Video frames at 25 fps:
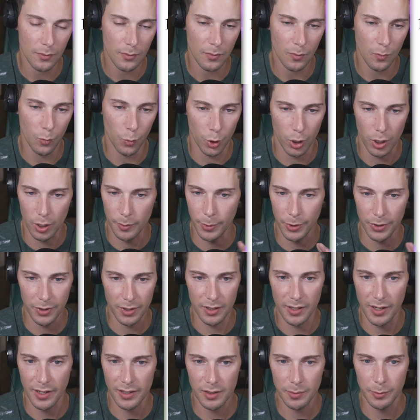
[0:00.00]
worry about the
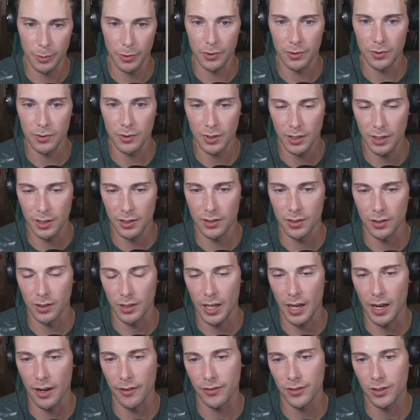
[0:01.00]
decimal until
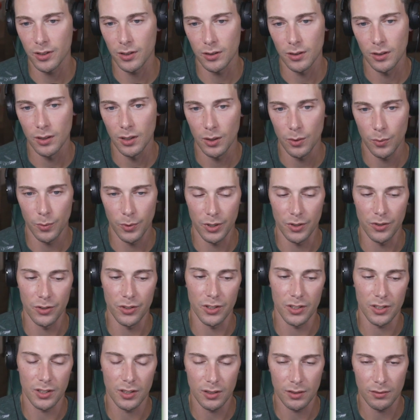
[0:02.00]
after when you
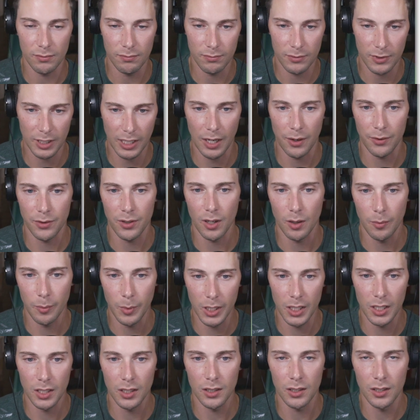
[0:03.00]
just count how
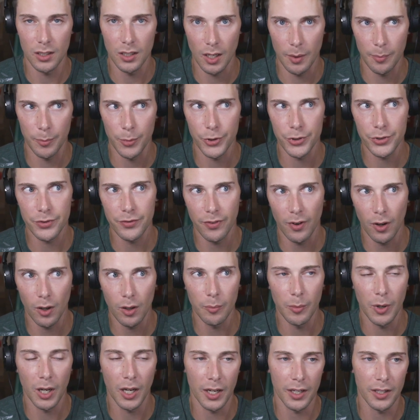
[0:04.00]
many numbers fall
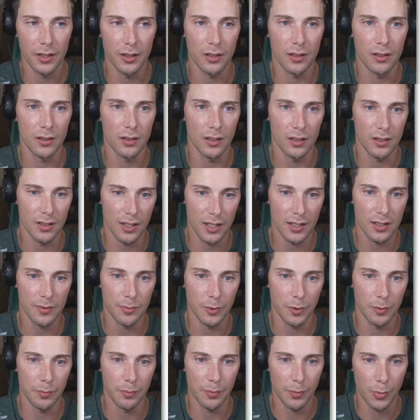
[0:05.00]
behind the
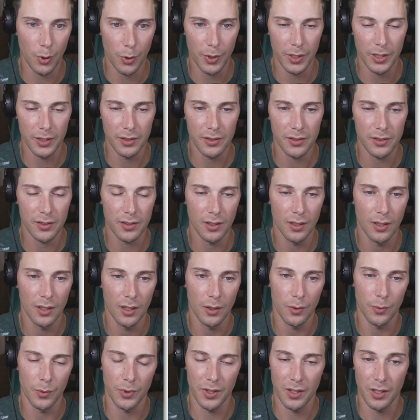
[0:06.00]
decimal points
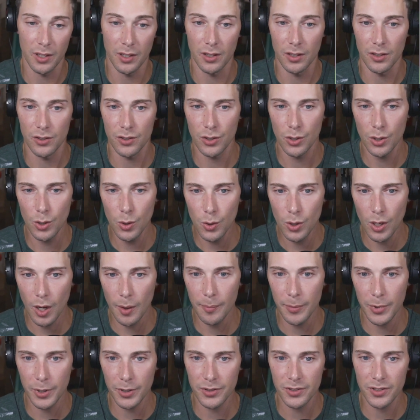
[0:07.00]
within the two
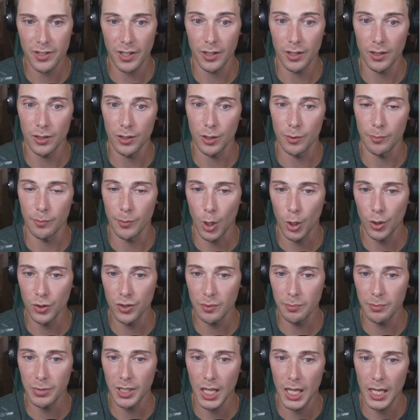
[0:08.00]
numbers that you're
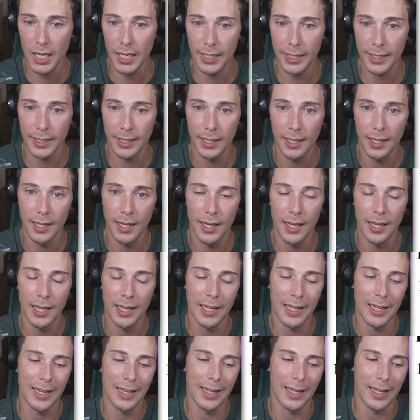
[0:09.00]
multiplying,
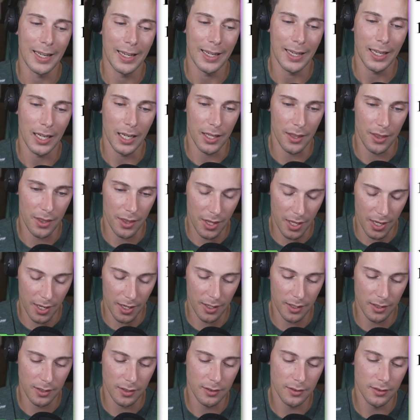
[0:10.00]
and
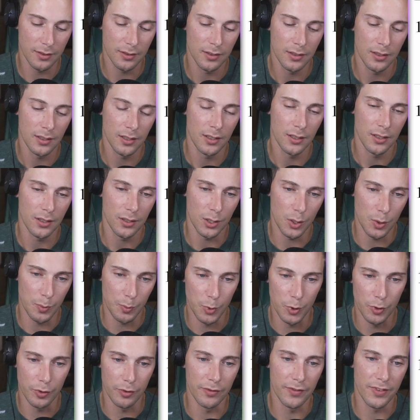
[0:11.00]
then you
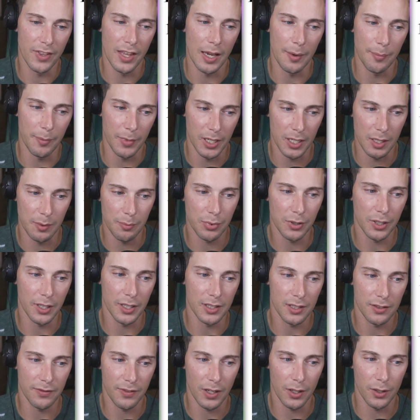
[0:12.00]
move that many
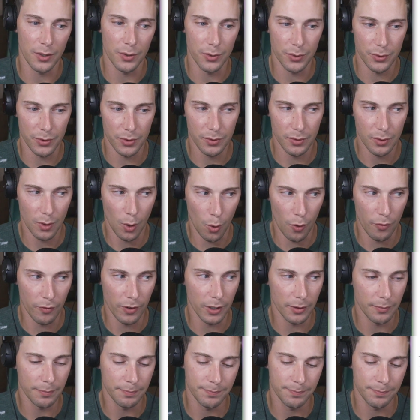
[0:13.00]
place values over.